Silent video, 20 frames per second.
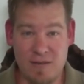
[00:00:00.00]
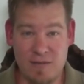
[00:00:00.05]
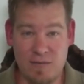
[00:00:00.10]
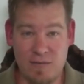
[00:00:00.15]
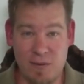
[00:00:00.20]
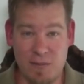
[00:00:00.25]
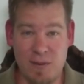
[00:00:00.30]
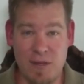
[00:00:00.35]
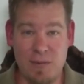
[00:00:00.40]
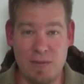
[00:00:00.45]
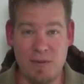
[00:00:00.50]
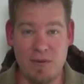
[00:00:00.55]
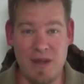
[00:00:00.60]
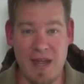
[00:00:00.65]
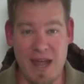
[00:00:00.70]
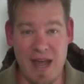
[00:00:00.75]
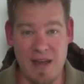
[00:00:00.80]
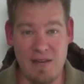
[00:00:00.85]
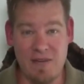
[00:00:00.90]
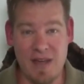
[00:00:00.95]
for people to
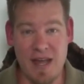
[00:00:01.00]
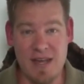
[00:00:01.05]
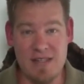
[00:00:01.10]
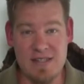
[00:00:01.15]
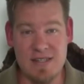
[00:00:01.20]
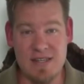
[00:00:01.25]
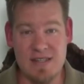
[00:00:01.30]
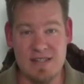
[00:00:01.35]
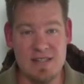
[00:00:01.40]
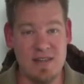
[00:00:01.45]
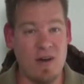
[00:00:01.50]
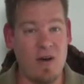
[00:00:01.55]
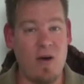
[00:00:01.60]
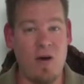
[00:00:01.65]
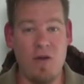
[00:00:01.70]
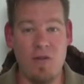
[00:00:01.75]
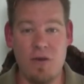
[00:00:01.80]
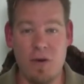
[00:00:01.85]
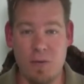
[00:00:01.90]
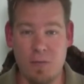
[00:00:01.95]
have access to
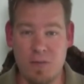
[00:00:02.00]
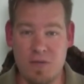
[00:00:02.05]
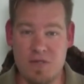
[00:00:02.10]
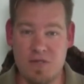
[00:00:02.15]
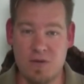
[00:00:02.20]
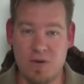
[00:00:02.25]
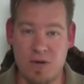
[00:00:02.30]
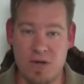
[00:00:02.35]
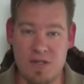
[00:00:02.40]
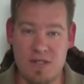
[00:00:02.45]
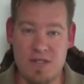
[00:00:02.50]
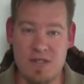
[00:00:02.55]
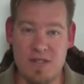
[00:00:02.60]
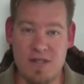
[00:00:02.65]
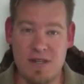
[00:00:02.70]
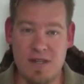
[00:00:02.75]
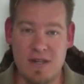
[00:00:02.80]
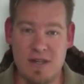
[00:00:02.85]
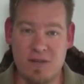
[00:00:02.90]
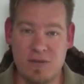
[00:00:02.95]
all the open source
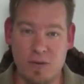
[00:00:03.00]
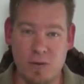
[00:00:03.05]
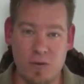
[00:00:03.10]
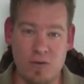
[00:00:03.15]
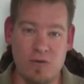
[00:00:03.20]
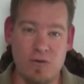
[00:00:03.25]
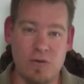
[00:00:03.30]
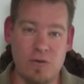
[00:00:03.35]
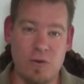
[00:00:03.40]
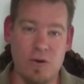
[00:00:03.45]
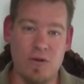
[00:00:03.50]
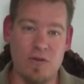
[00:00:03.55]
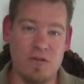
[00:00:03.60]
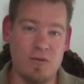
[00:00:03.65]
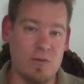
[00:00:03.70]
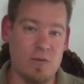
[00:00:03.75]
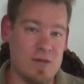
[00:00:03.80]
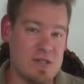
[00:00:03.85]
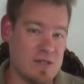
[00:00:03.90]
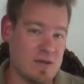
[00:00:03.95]
tools, tutorials,
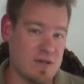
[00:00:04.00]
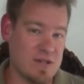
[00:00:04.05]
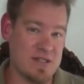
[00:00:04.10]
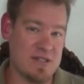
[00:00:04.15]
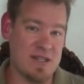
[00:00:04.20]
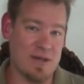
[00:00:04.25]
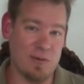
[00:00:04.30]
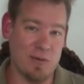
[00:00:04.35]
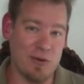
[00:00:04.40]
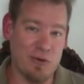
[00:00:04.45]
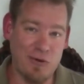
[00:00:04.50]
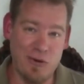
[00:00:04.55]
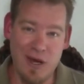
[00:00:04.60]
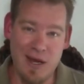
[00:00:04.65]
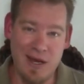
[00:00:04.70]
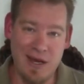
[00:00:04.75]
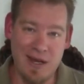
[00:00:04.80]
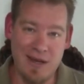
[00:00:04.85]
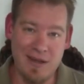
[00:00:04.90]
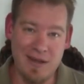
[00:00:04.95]
and resources that we're
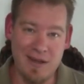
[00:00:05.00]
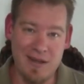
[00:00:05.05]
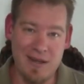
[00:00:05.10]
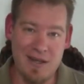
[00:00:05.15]
creating